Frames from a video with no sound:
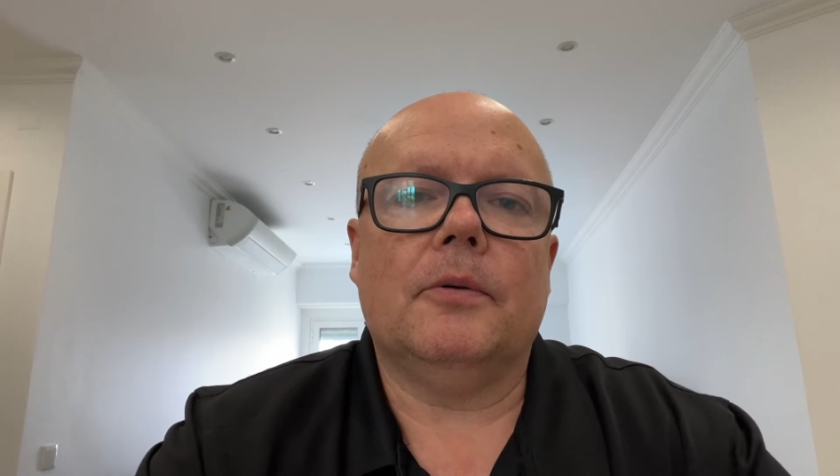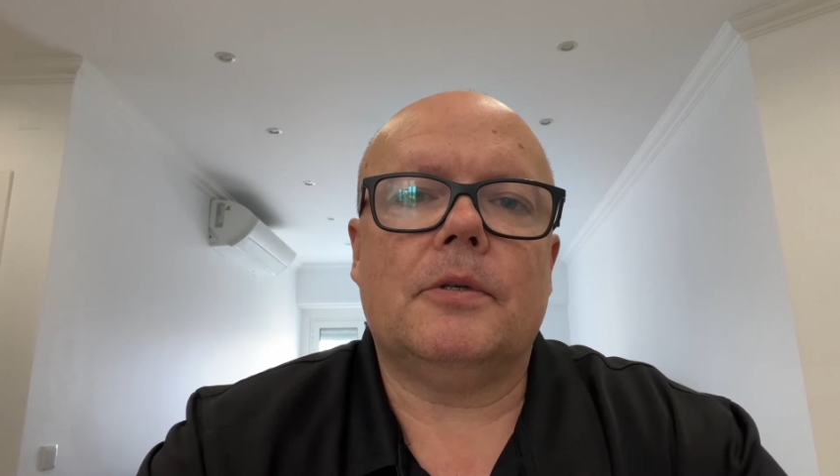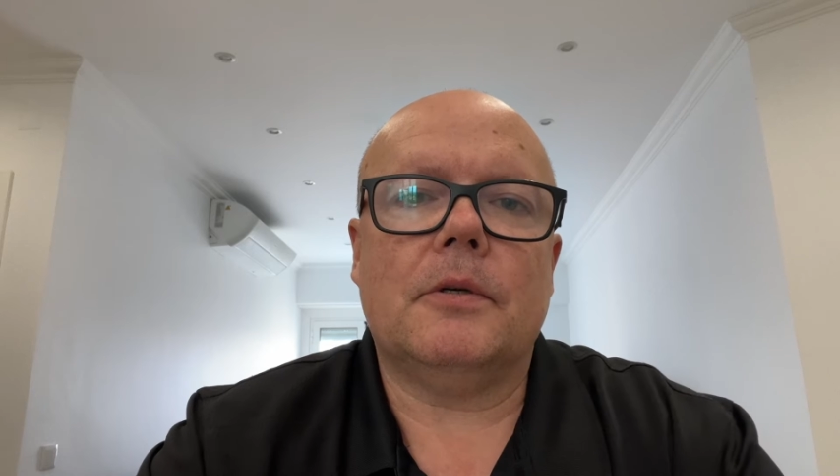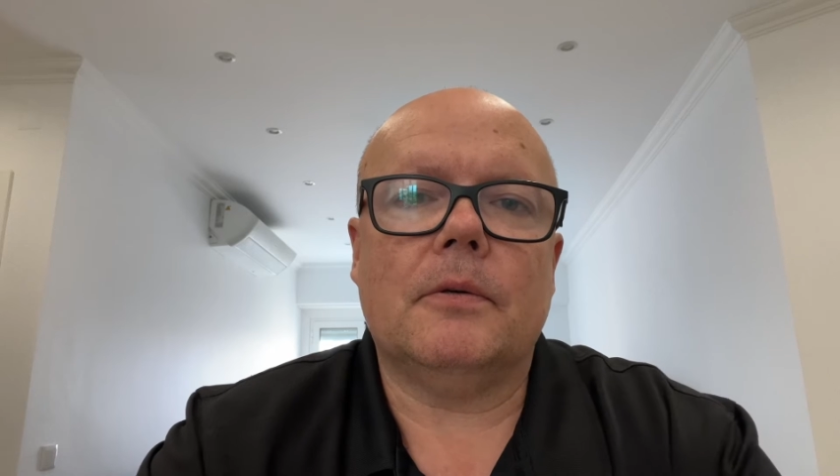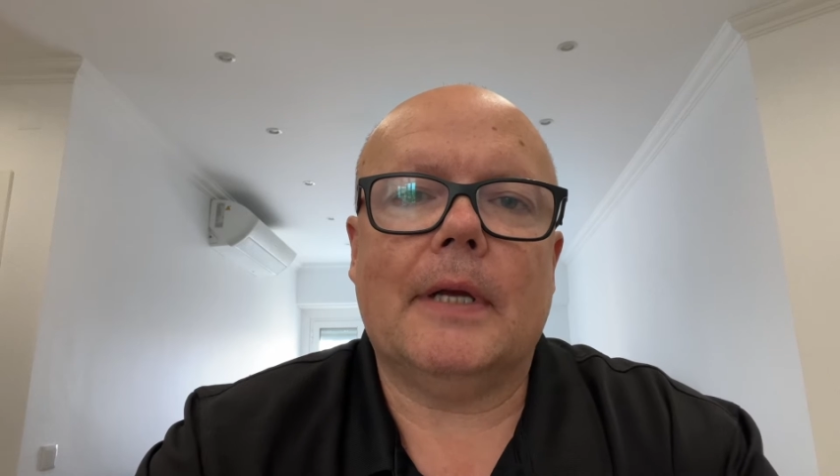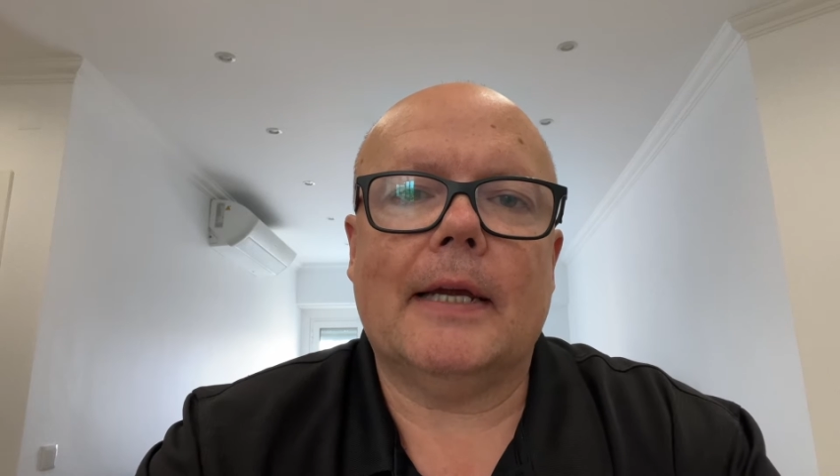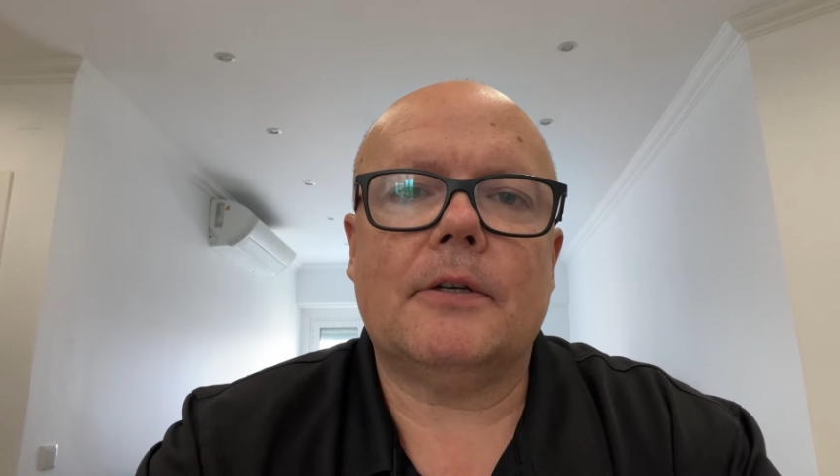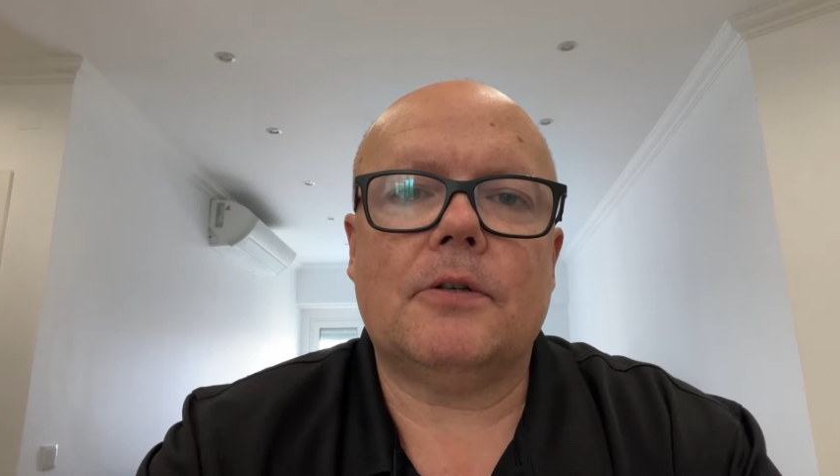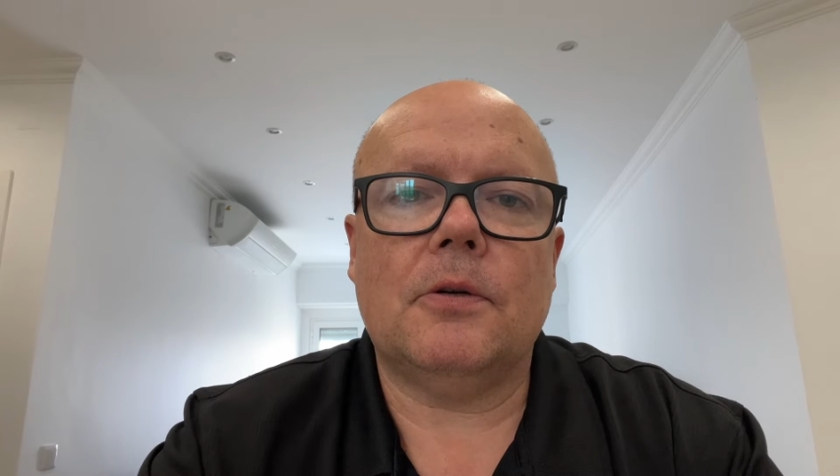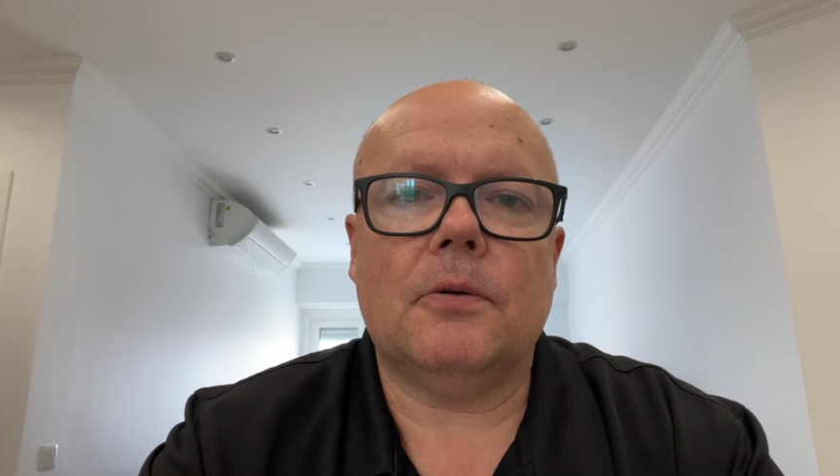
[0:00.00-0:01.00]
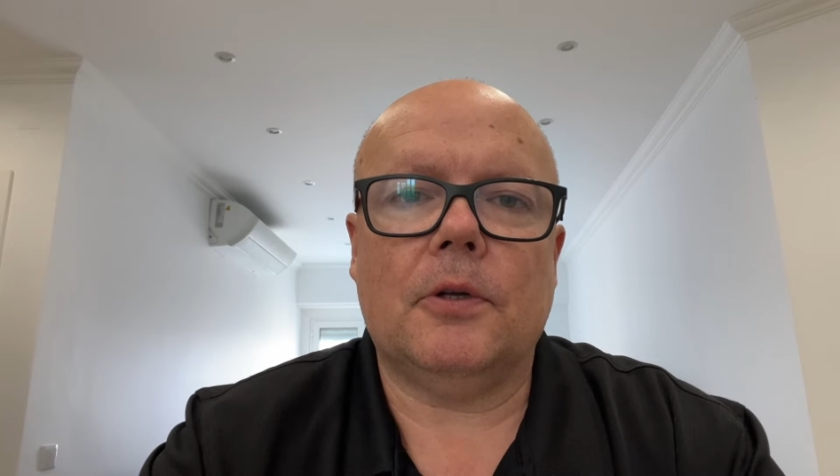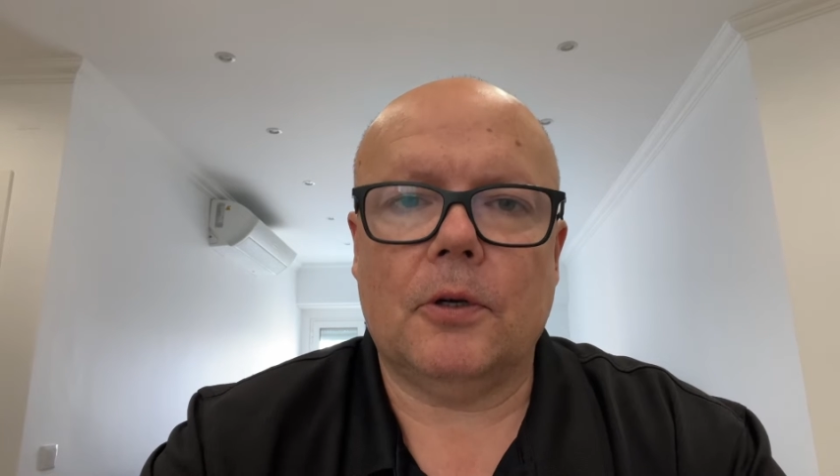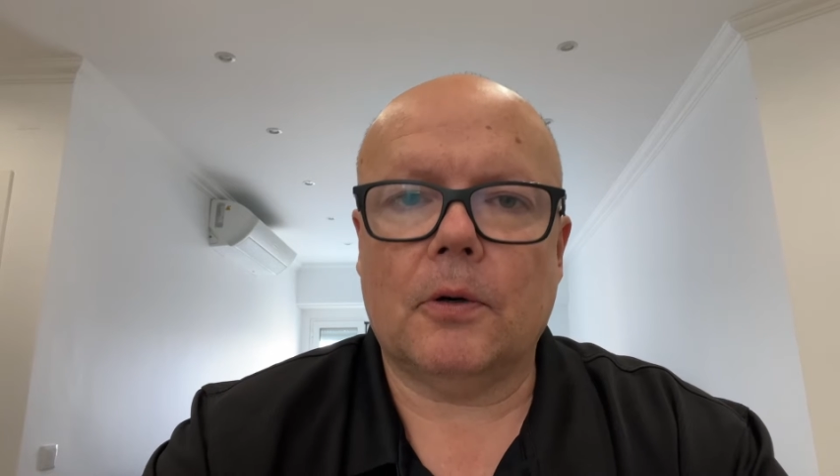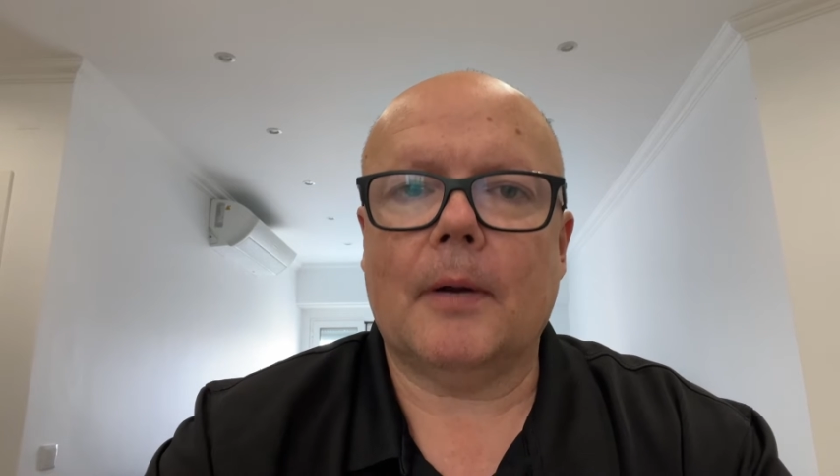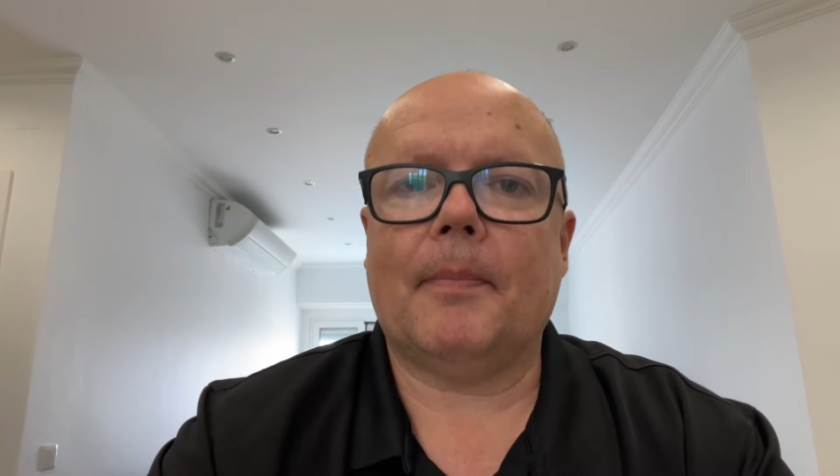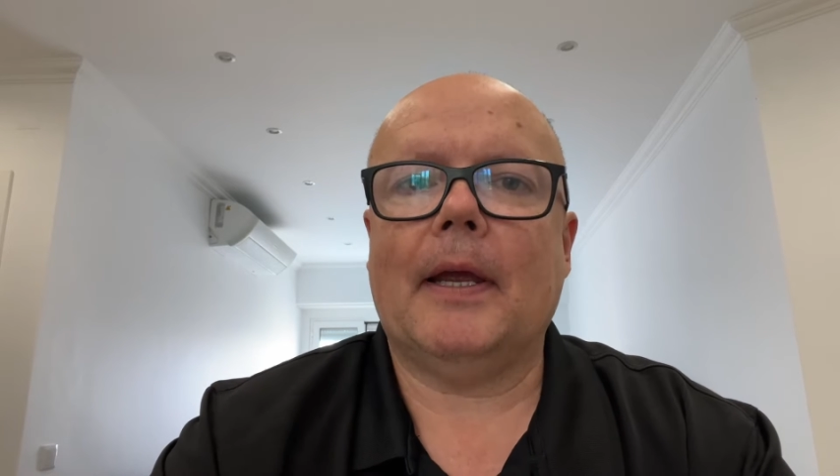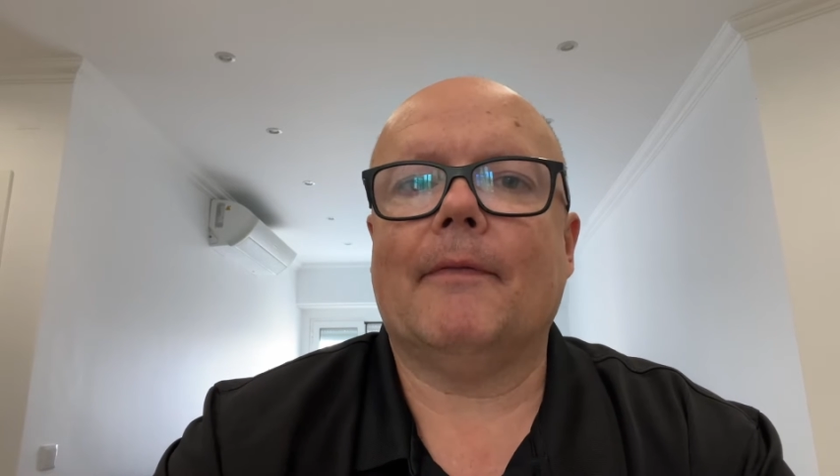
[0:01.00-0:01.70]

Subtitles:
to get to Europe